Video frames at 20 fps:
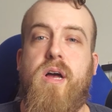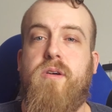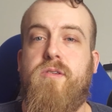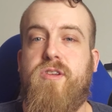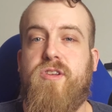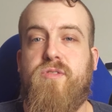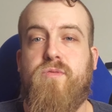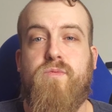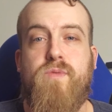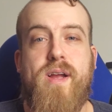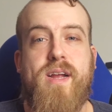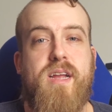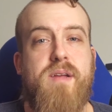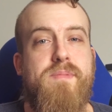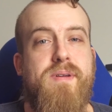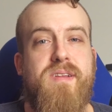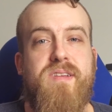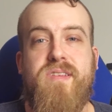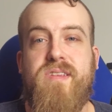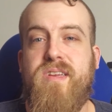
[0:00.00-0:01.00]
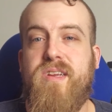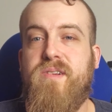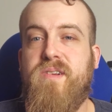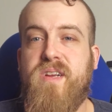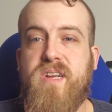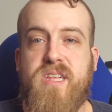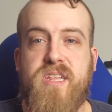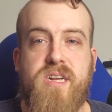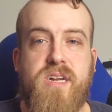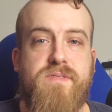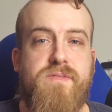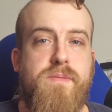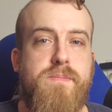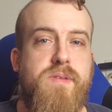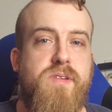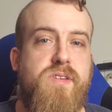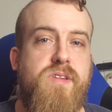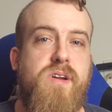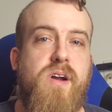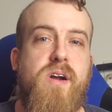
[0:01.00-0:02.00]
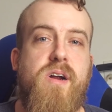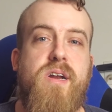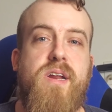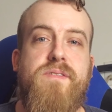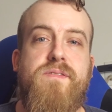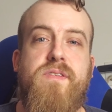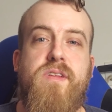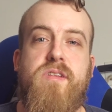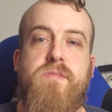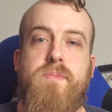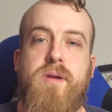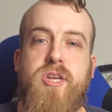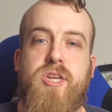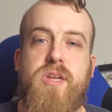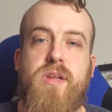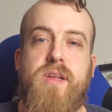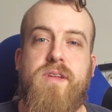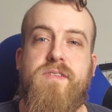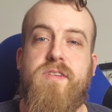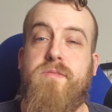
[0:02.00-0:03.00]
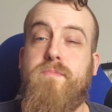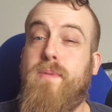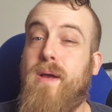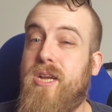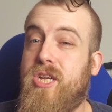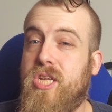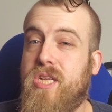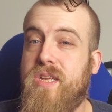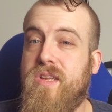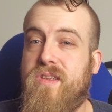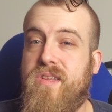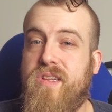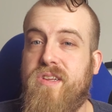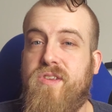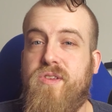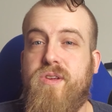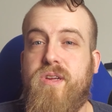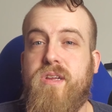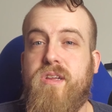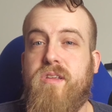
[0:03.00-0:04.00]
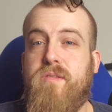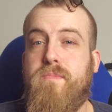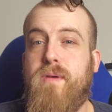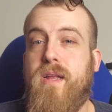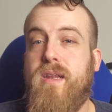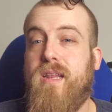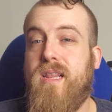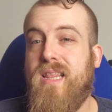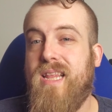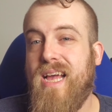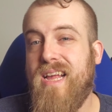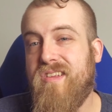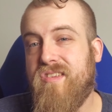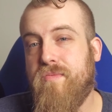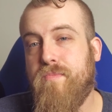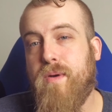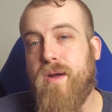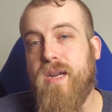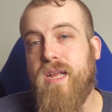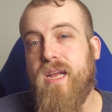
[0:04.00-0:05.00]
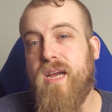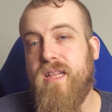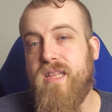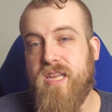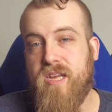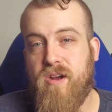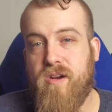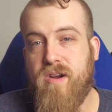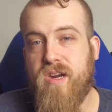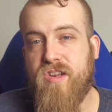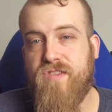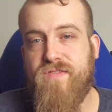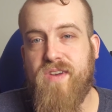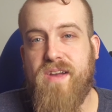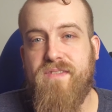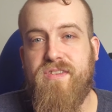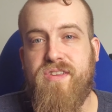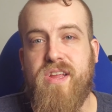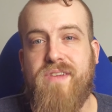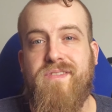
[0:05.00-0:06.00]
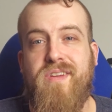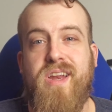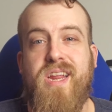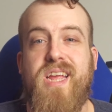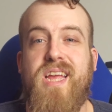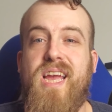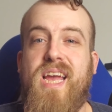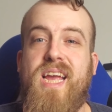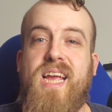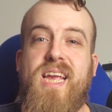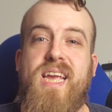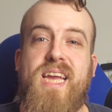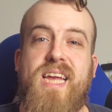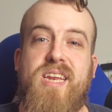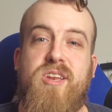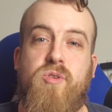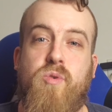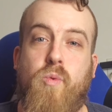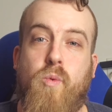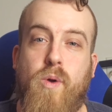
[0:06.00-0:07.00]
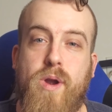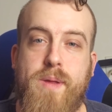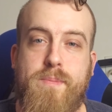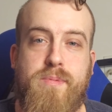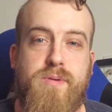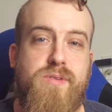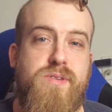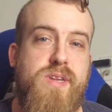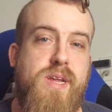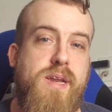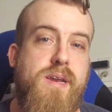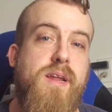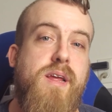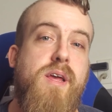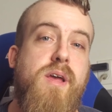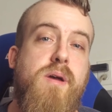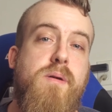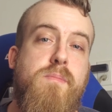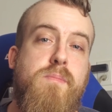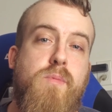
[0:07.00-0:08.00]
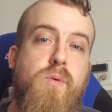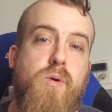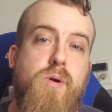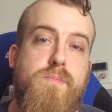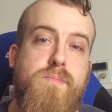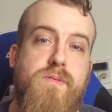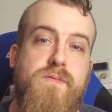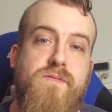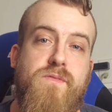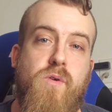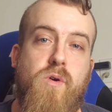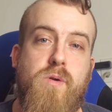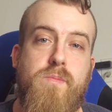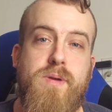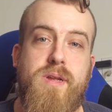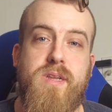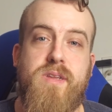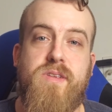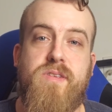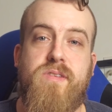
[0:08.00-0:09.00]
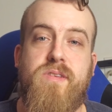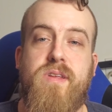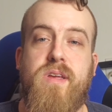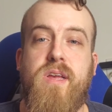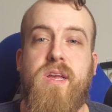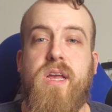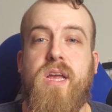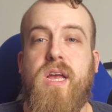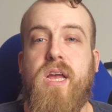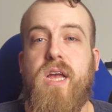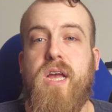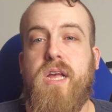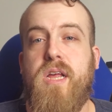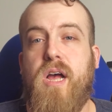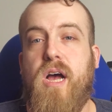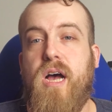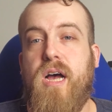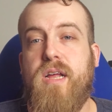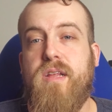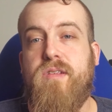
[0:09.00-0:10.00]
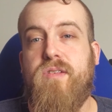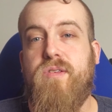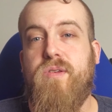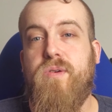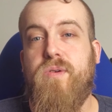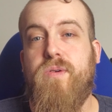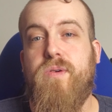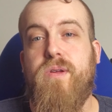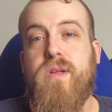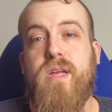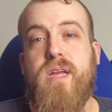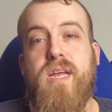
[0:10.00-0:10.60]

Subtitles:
just recommend steering clear from this card, especially since you can spend less money on the RX 570 and get 20% more performance. So